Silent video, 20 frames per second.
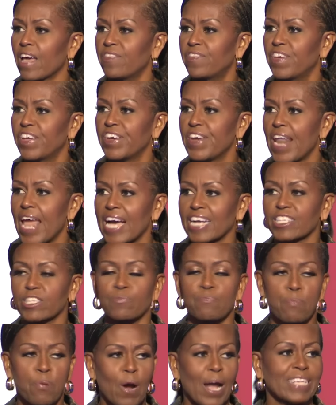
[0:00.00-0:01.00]
the next
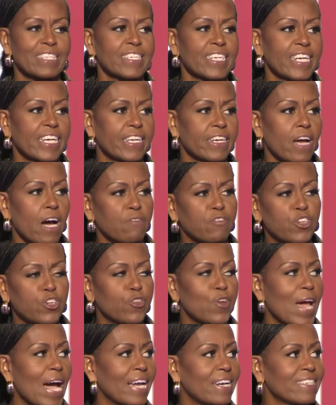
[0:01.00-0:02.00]
president of the
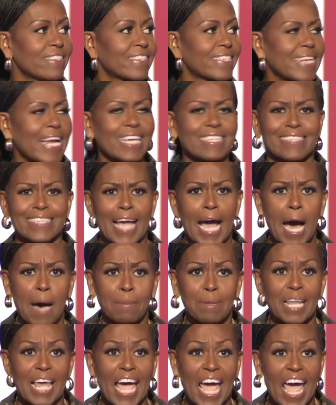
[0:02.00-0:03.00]
United States,
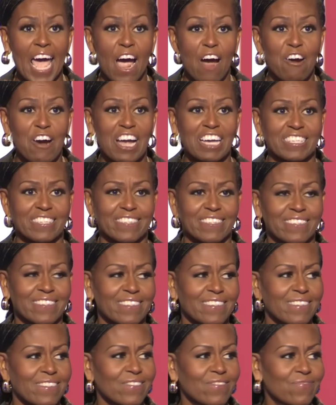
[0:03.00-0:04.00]
Kamala
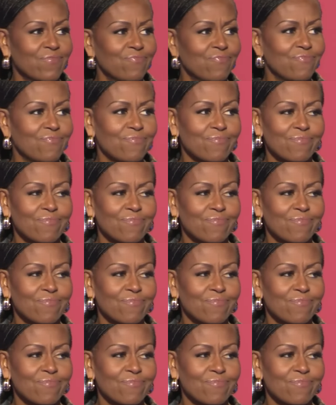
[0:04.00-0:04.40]
Harris.